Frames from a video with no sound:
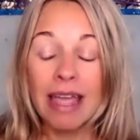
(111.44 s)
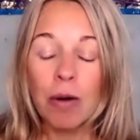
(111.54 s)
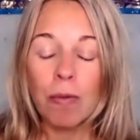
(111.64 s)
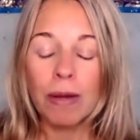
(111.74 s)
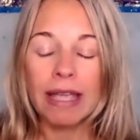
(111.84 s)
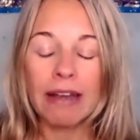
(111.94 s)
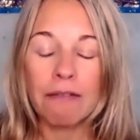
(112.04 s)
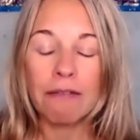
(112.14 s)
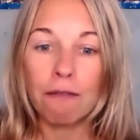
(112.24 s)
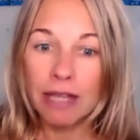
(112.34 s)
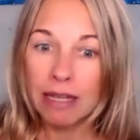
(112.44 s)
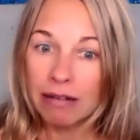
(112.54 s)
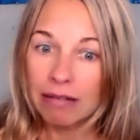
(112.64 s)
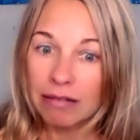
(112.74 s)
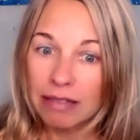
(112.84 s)
we can
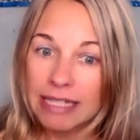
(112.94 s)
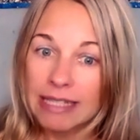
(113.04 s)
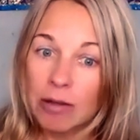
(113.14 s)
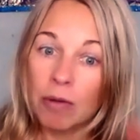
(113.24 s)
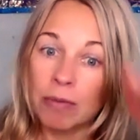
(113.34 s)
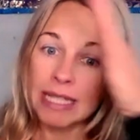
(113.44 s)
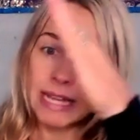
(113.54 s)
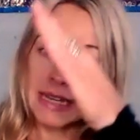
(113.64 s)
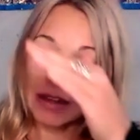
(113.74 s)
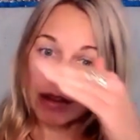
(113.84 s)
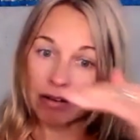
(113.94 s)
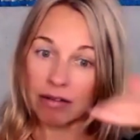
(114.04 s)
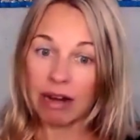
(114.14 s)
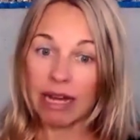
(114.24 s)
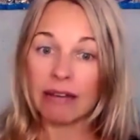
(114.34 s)
feel it's almost like a
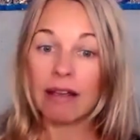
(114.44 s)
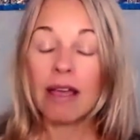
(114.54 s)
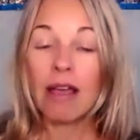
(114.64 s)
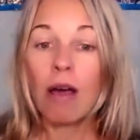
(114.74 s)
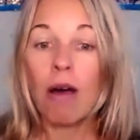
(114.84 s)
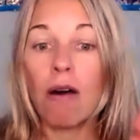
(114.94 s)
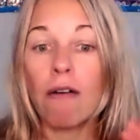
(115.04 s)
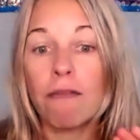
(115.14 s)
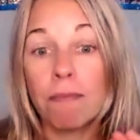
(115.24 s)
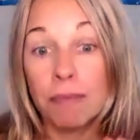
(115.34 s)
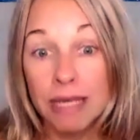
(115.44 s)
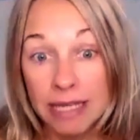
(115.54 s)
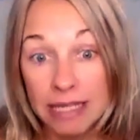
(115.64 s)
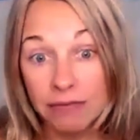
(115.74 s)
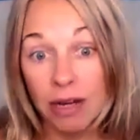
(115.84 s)
current of
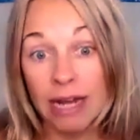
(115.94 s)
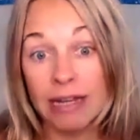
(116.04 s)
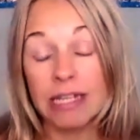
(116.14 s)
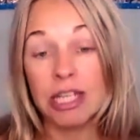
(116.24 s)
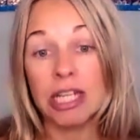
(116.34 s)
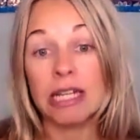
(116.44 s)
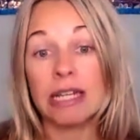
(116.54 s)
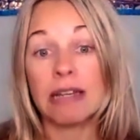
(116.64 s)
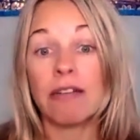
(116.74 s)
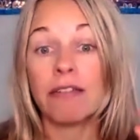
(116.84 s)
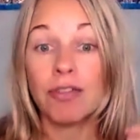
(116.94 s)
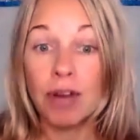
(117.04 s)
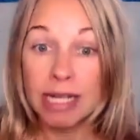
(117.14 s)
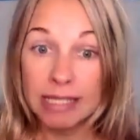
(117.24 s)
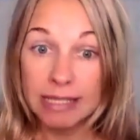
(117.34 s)
peaceful energy, of
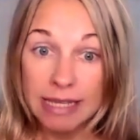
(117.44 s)
trust.